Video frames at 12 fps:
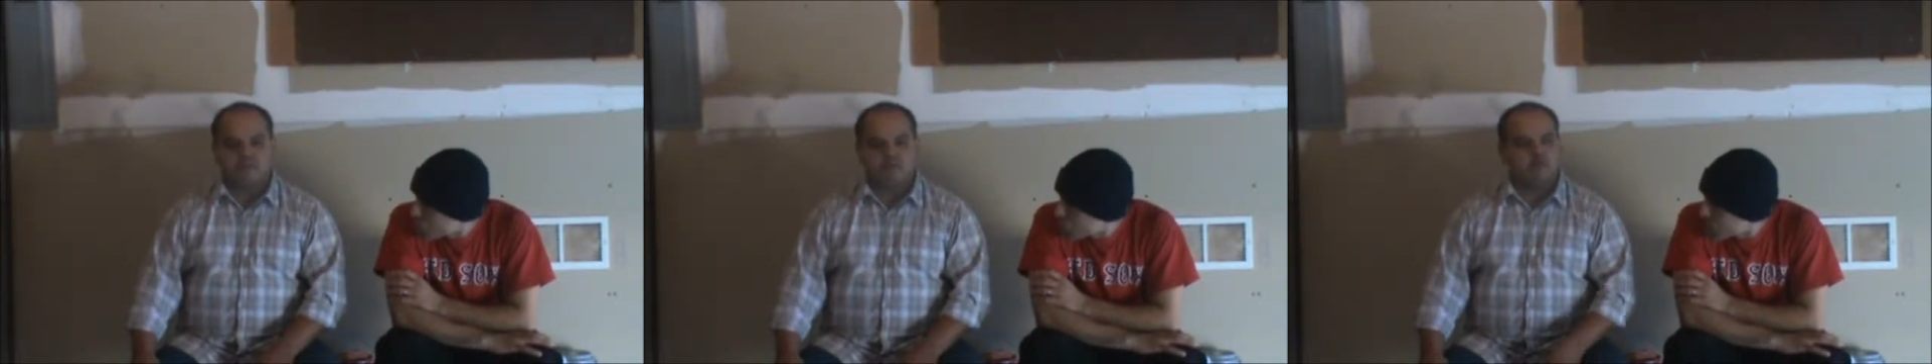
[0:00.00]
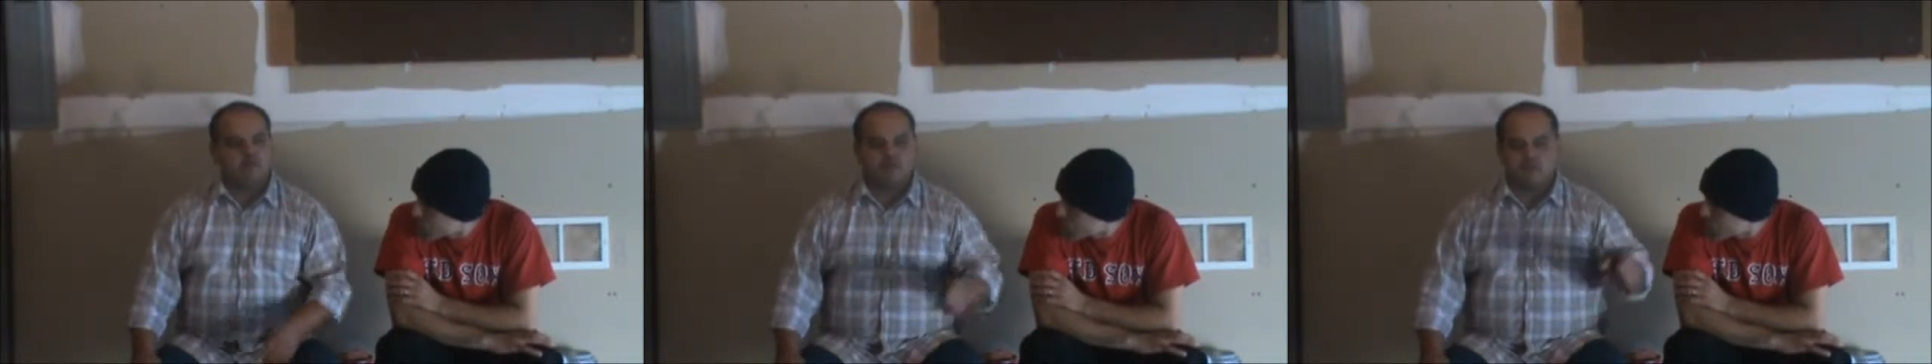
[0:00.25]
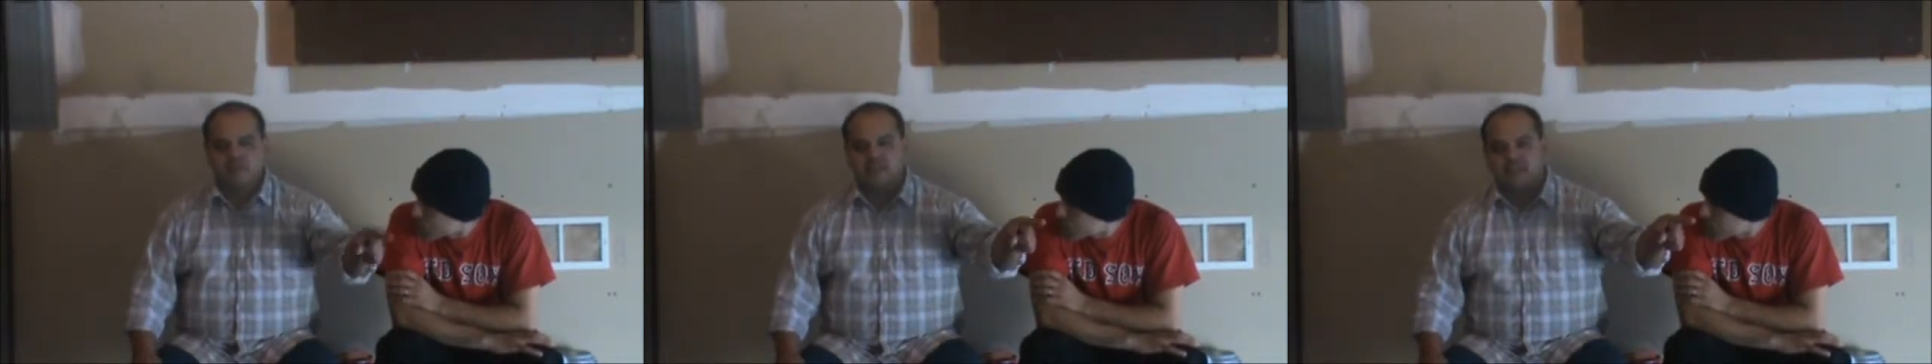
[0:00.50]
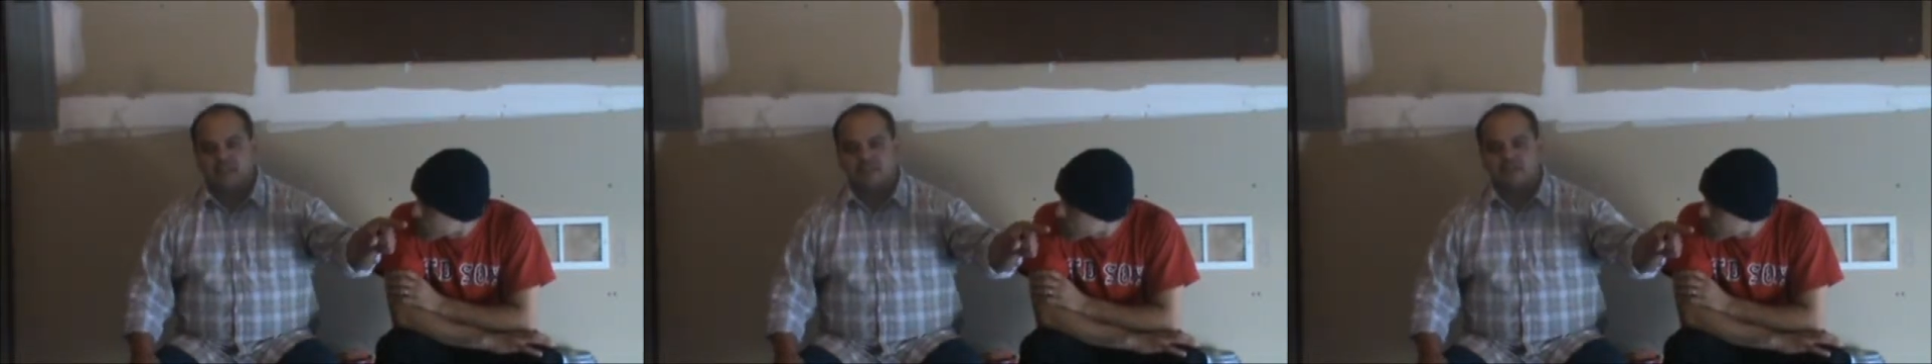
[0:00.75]
we want to beat
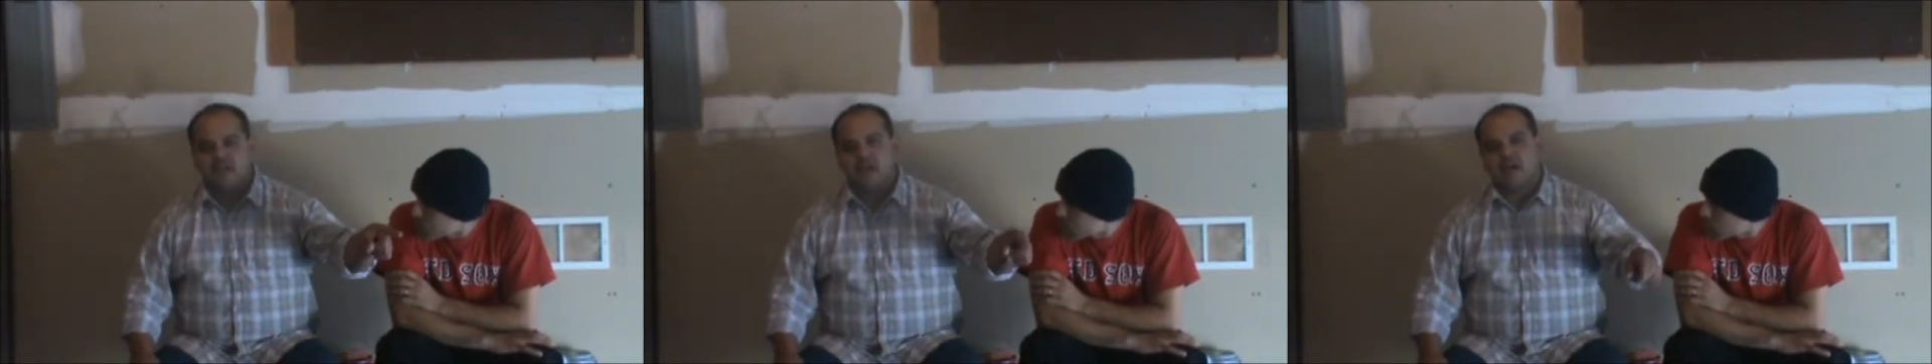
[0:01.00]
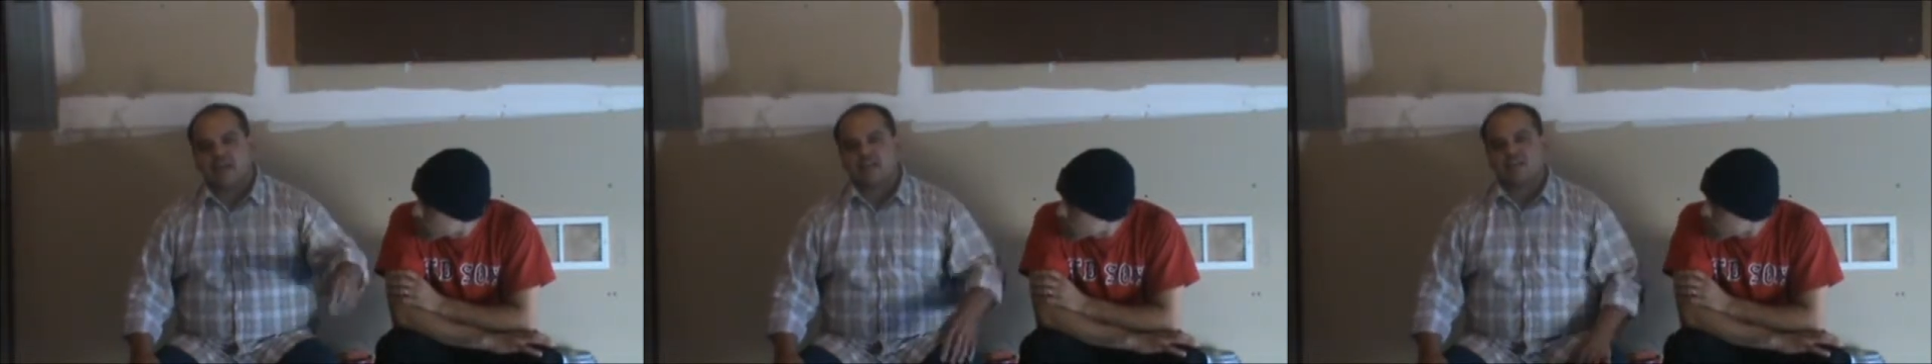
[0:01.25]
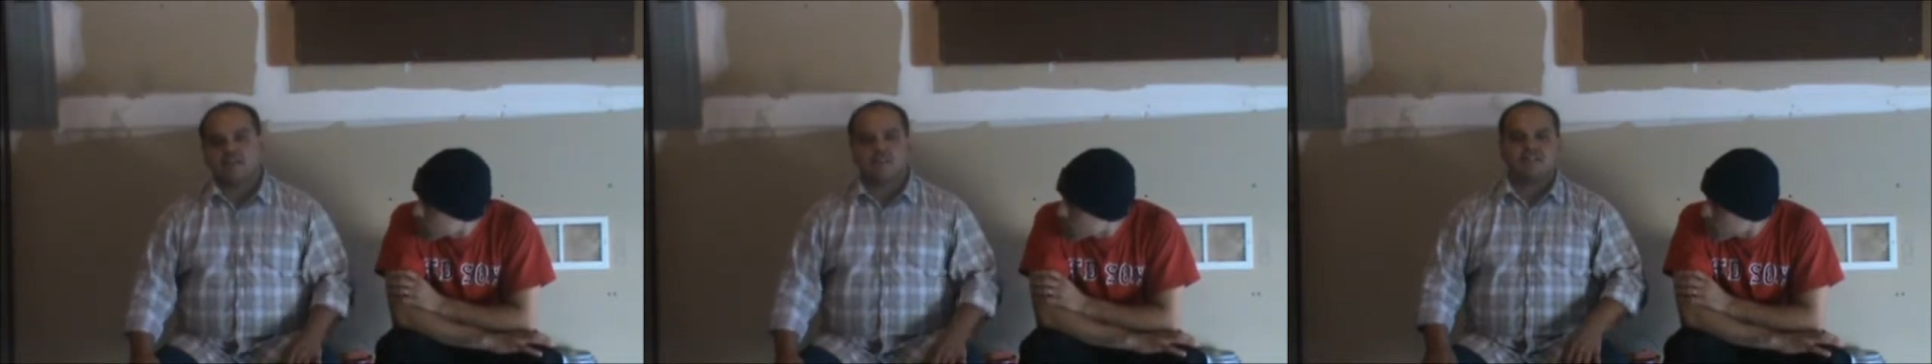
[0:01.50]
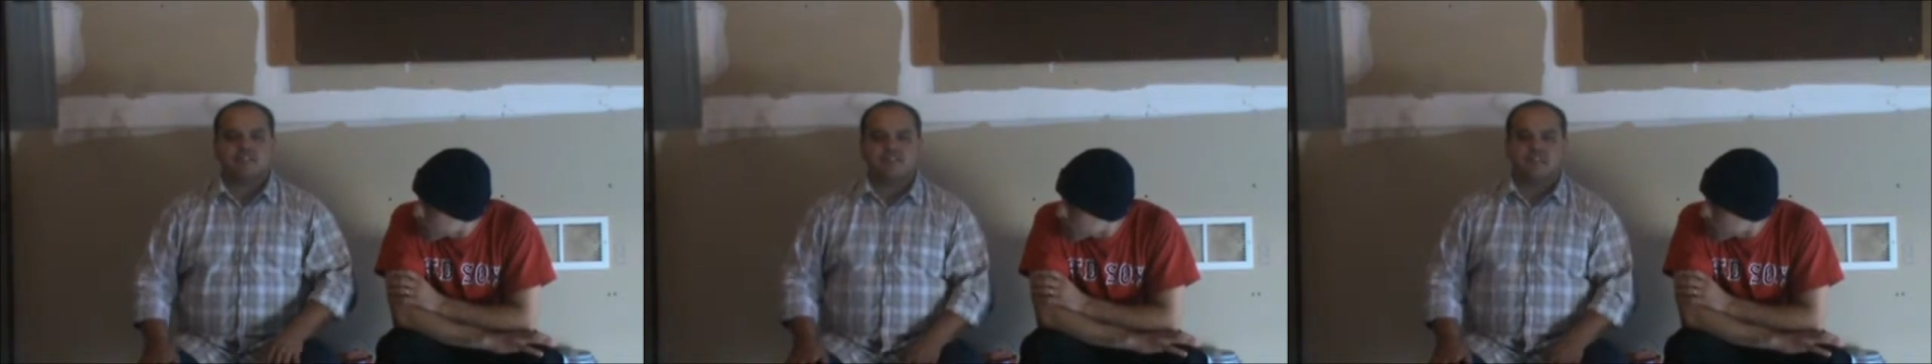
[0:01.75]
these guys and all
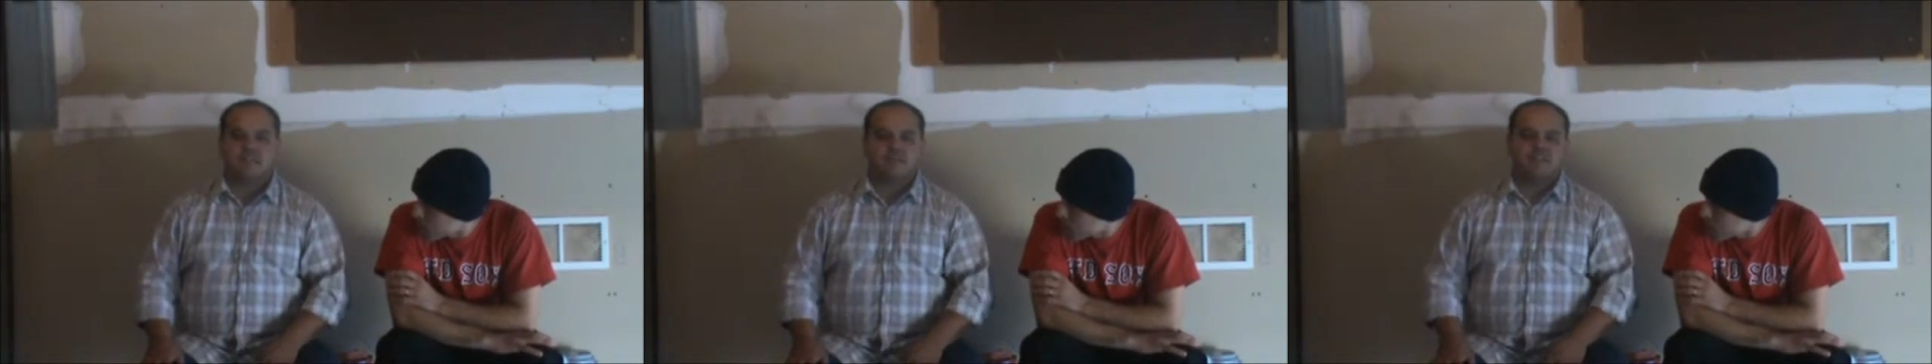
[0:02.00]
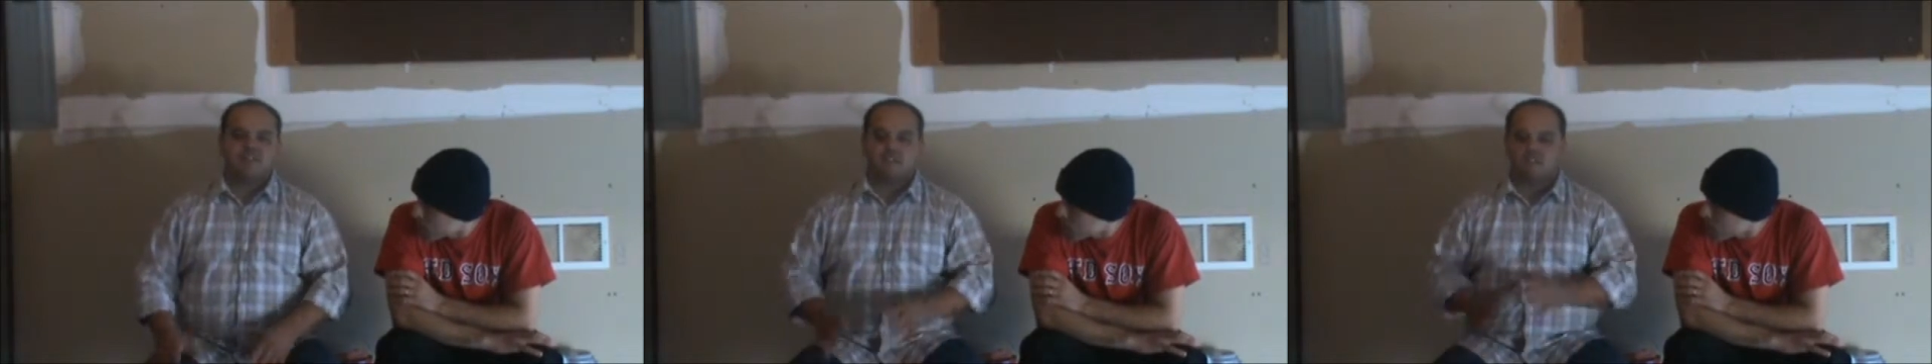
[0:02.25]
this and that. I mean,